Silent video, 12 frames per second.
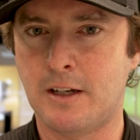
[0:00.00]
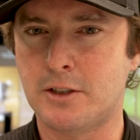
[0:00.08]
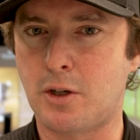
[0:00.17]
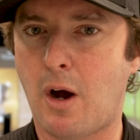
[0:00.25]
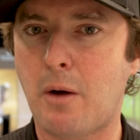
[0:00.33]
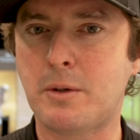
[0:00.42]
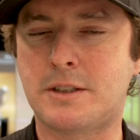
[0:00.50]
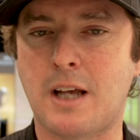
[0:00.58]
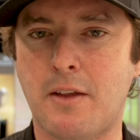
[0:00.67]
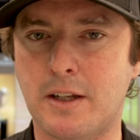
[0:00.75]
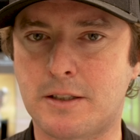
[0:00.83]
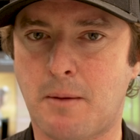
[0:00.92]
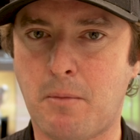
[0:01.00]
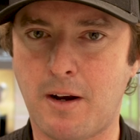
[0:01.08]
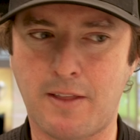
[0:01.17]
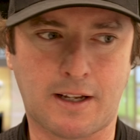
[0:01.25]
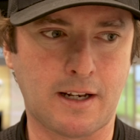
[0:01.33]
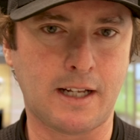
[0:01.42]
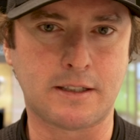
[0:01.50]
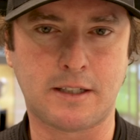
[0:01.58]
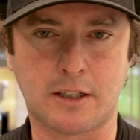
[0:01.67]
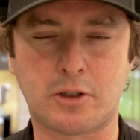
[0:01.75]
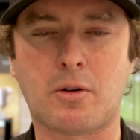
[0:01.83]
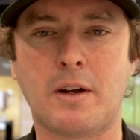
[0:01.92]
So I would say that somebody that can hit
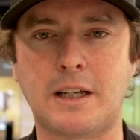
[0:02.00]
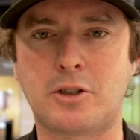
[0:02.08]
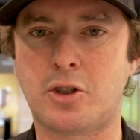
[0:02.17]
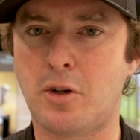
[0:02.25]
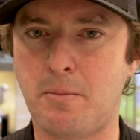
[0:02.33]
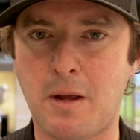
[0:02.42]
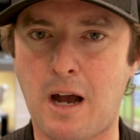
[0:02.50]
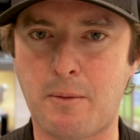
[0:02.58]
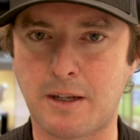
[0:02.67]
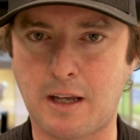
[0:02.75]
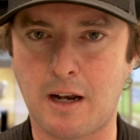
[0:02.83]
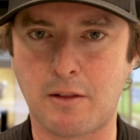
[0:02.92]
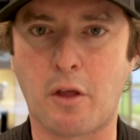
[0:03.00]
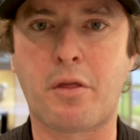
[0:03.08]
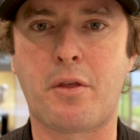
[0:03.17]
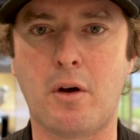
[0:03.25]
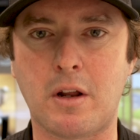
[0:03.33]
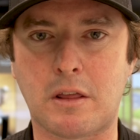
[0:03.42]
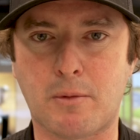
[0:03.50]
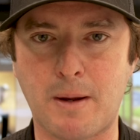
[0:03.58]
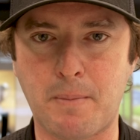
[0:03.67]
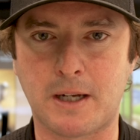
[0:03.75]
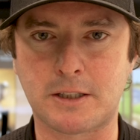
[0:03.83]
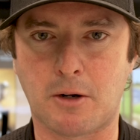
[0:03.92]
6 greens should be able to get in the
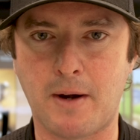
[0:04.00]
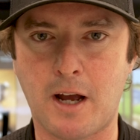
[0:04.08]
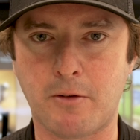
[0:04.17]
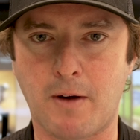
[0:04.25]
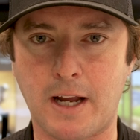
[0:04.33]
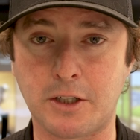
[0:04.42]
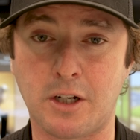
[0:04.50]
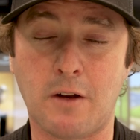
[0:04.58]
33 putts around range.